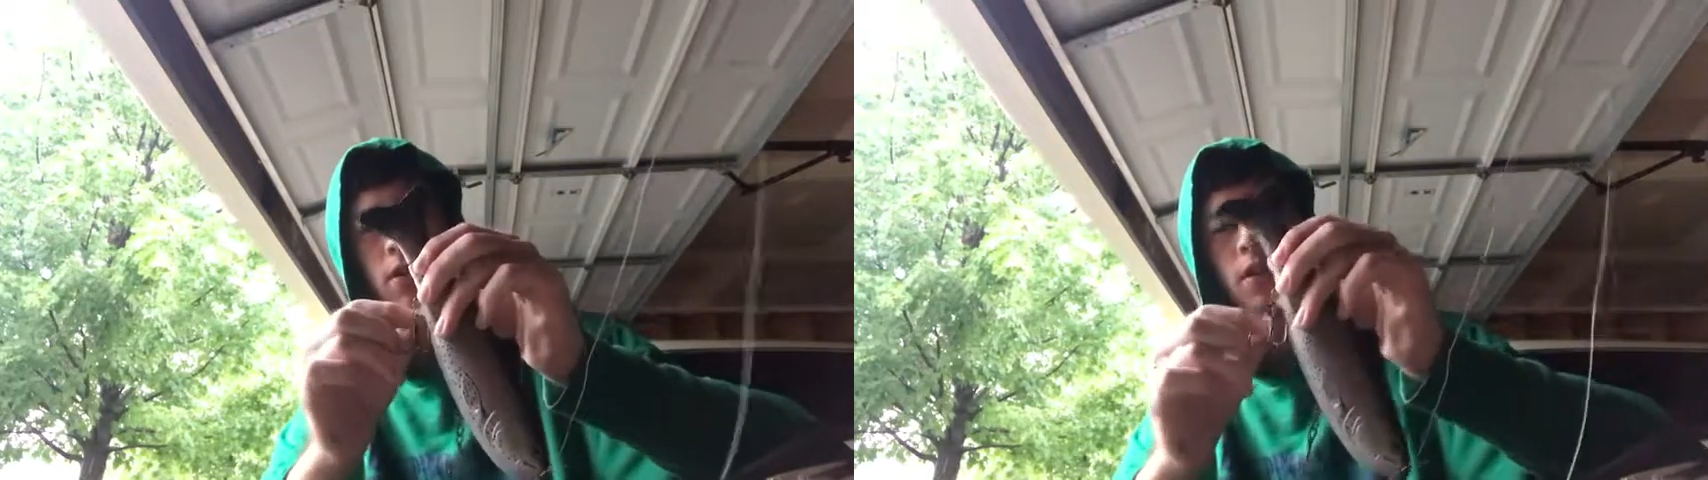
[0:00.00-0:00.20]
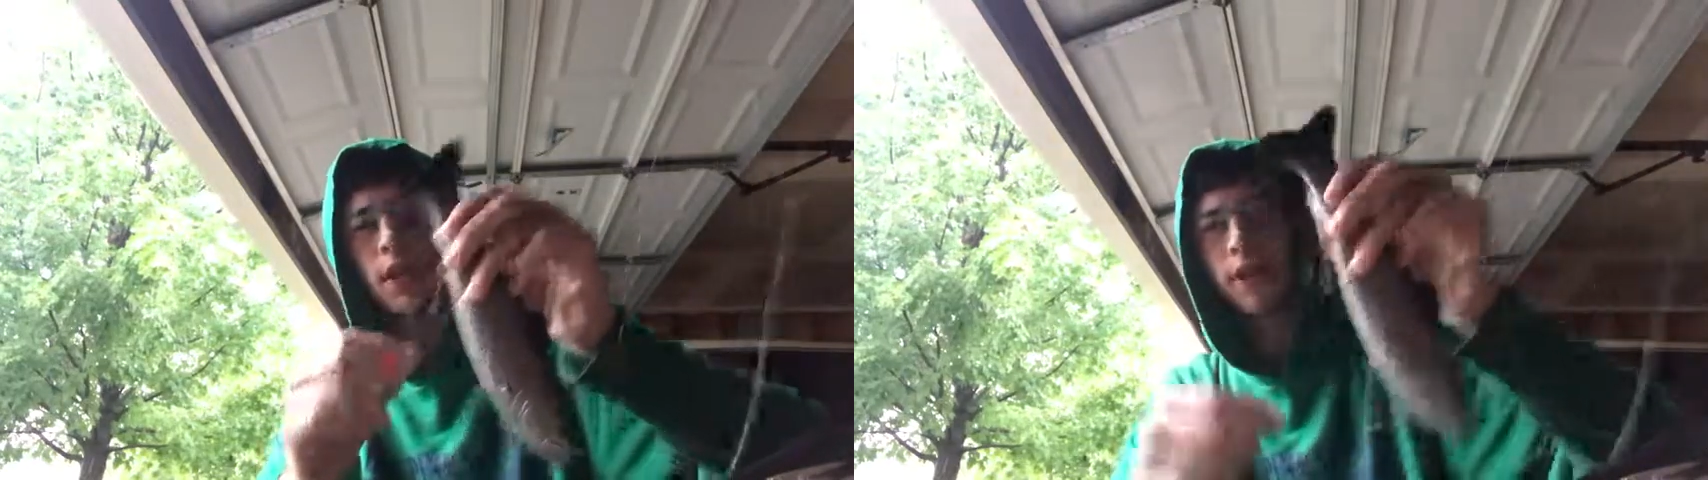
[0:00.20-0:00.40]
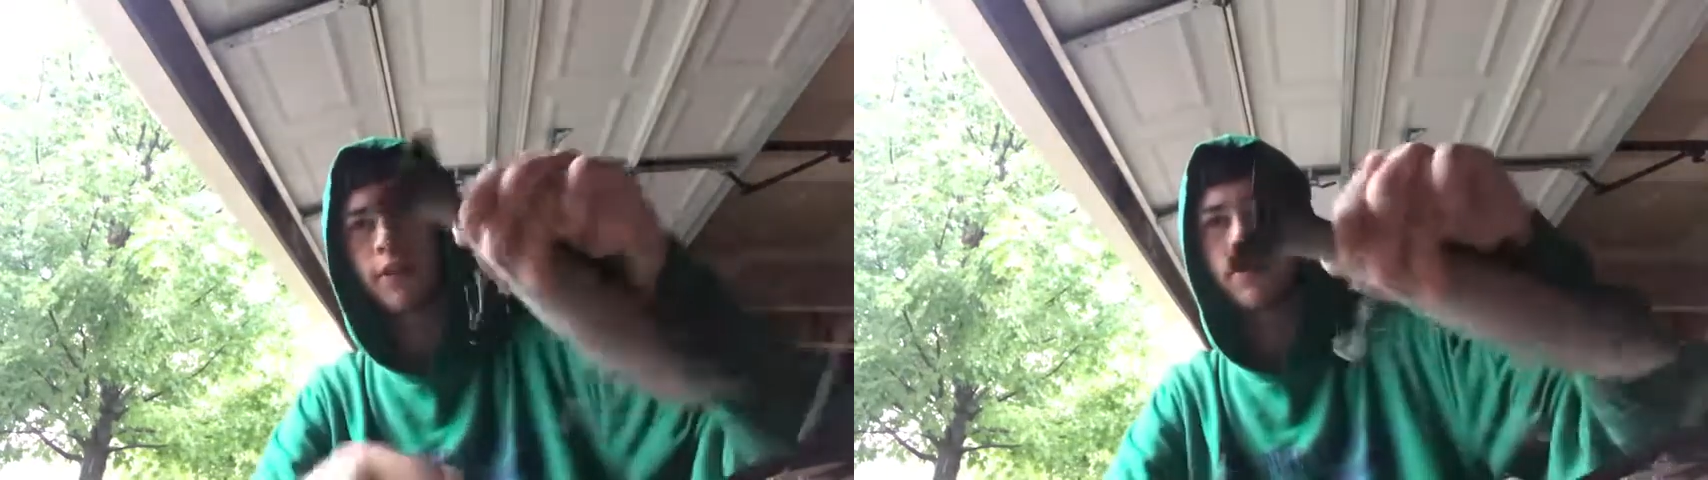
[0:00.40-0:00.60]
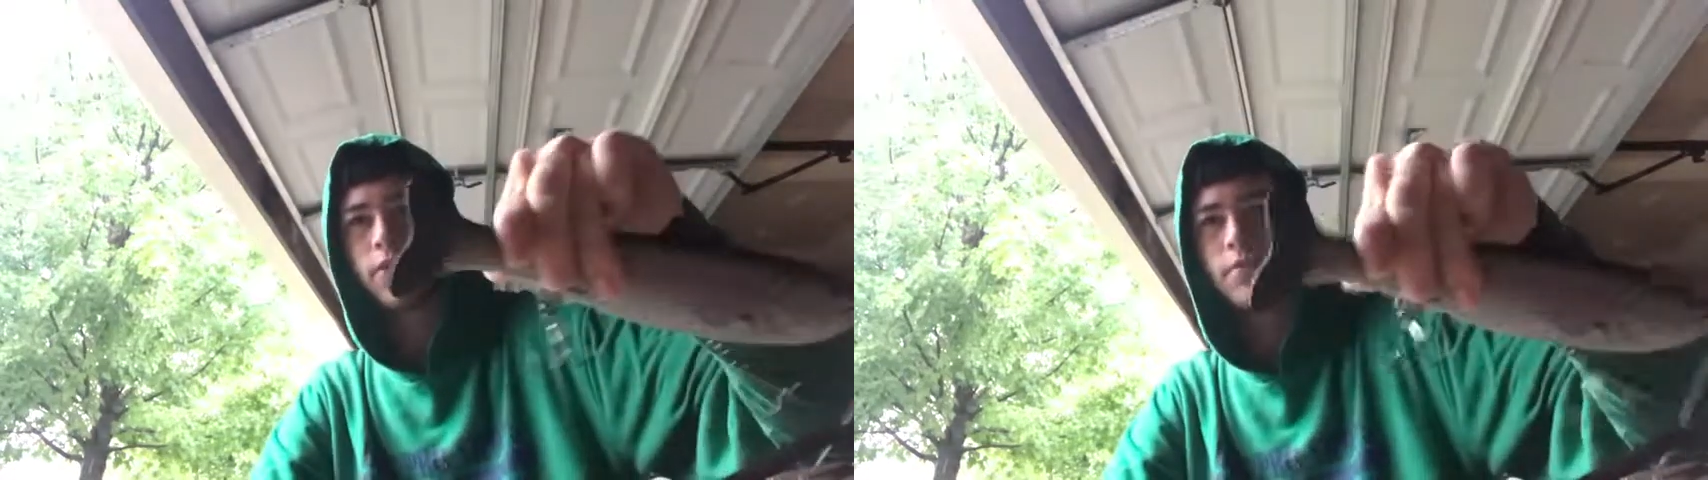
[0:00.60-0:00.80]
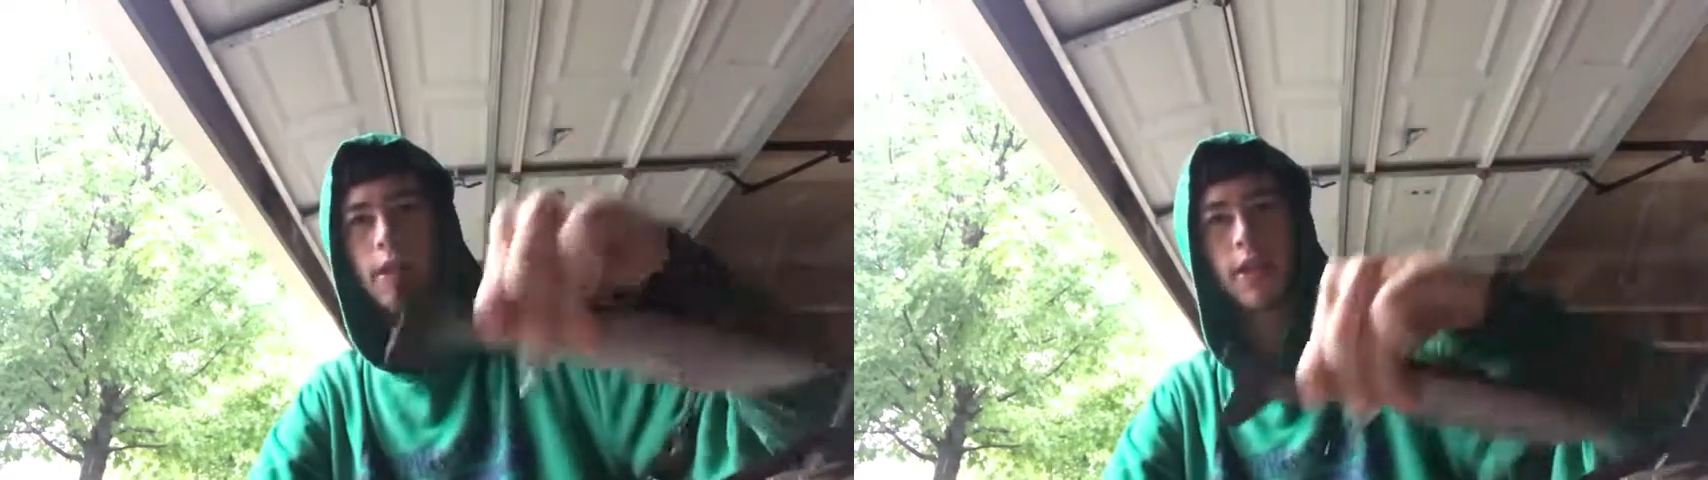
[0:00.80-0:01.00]
I glued
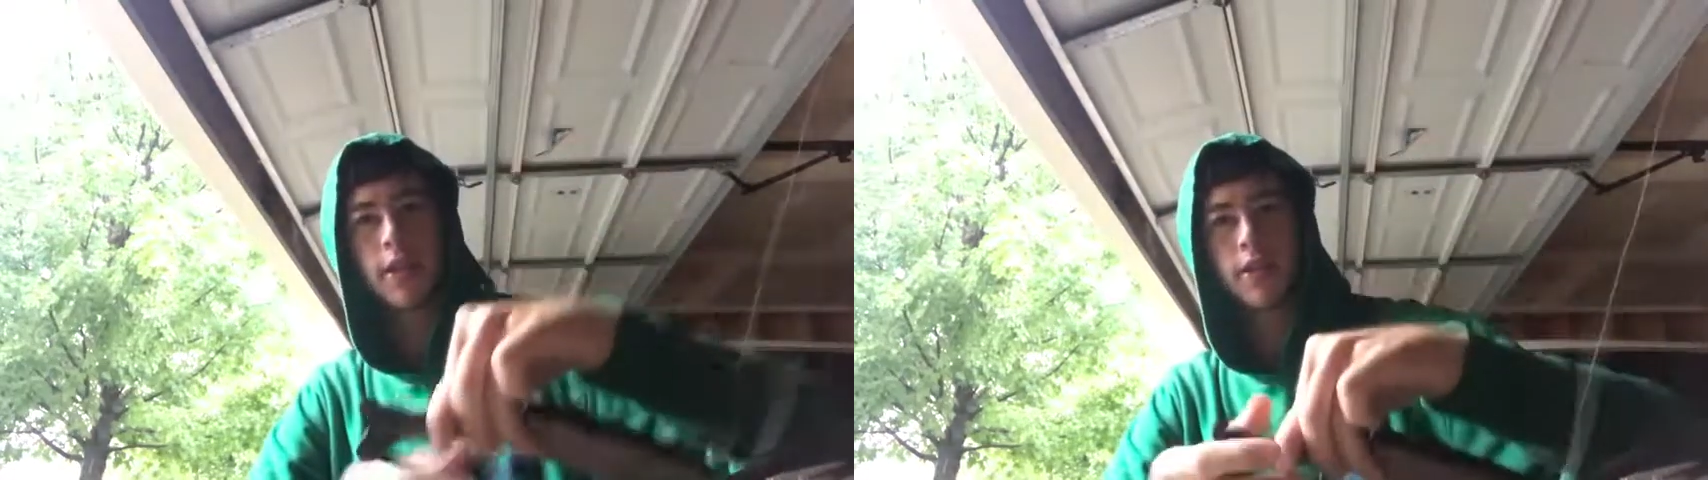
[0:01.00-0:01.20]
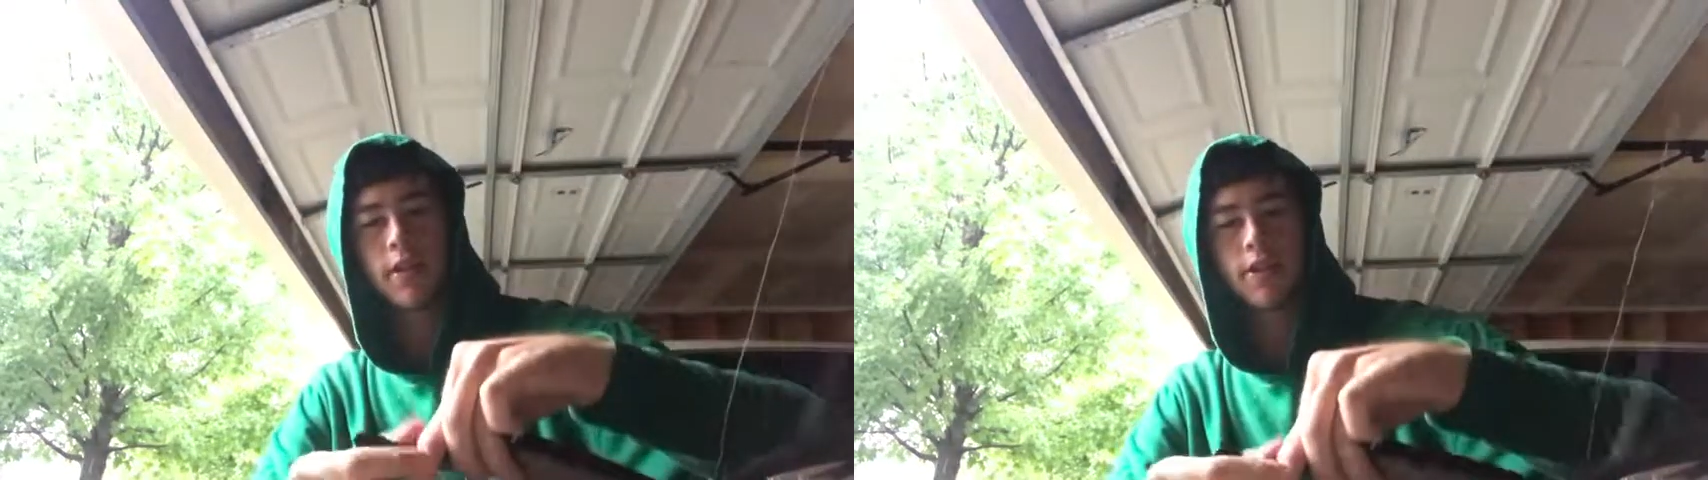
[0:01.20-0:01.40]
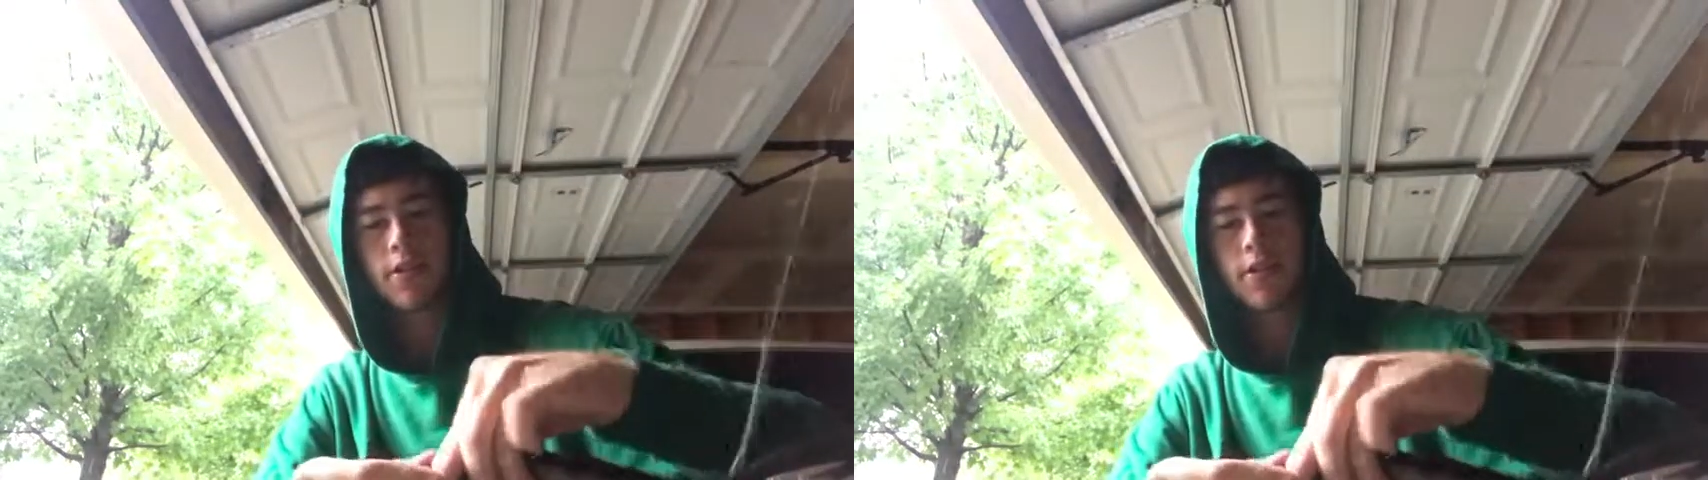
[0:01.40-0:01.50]
it back in,